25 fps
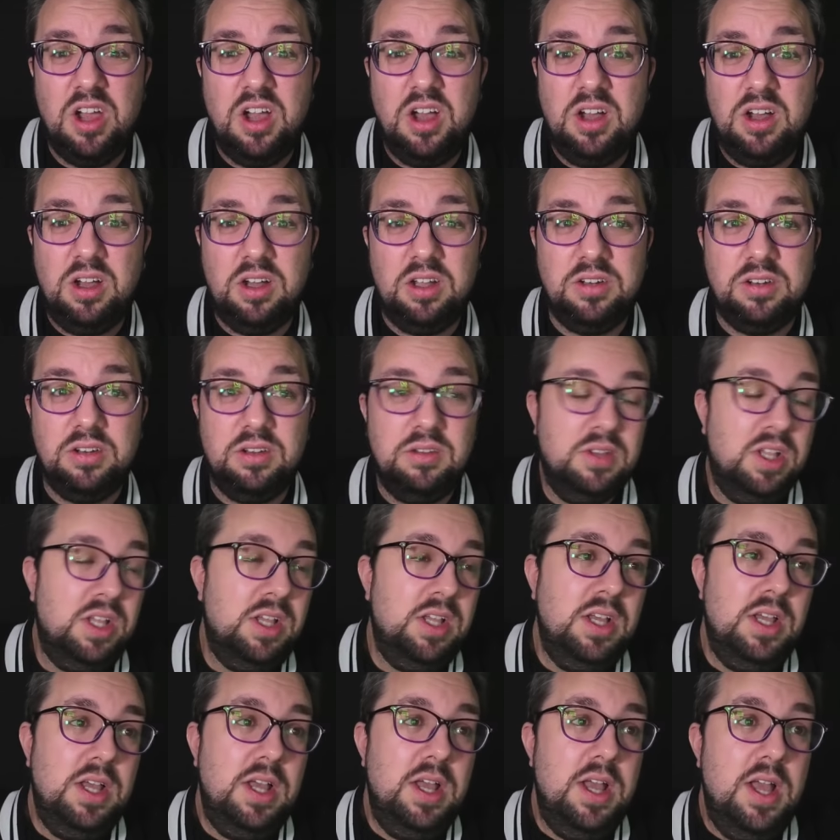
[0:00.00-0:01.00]
card.
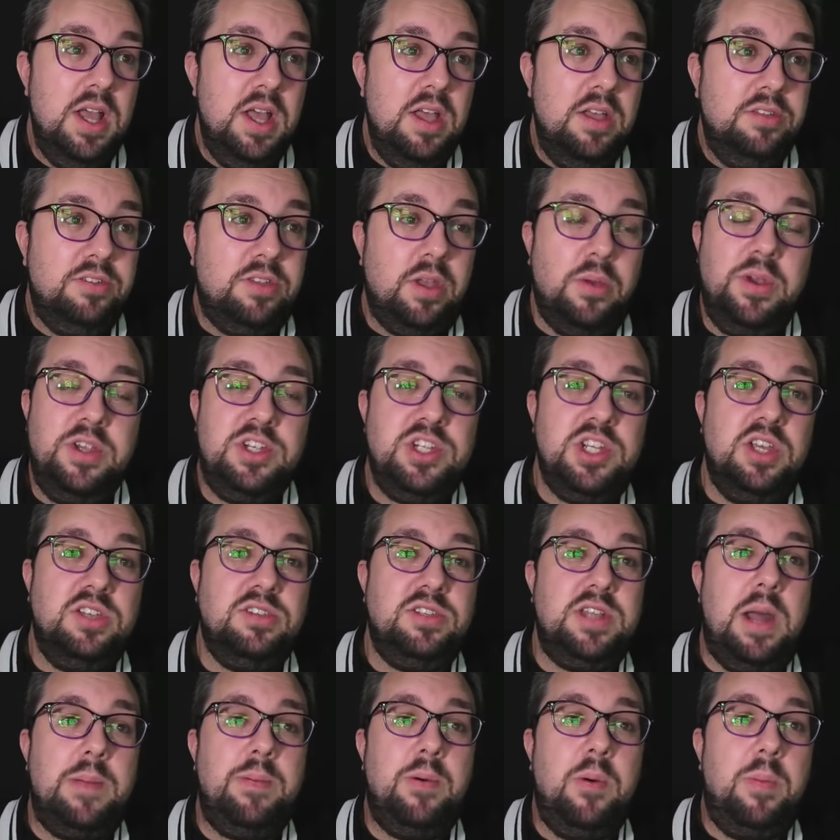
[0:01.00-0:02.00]
So is she a
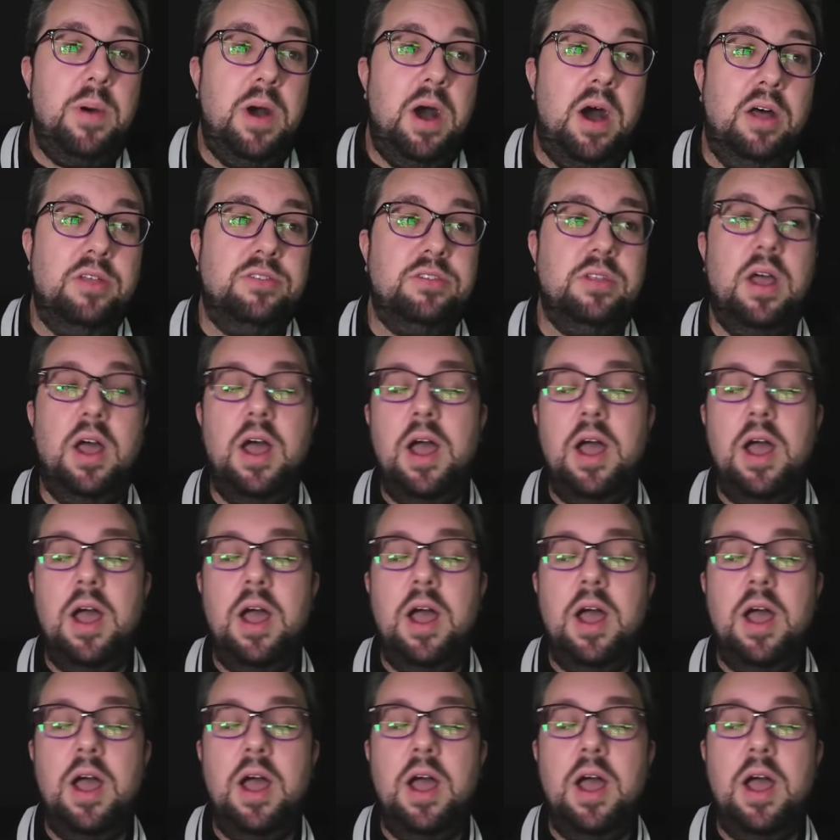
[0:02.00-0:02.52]
snap or pass?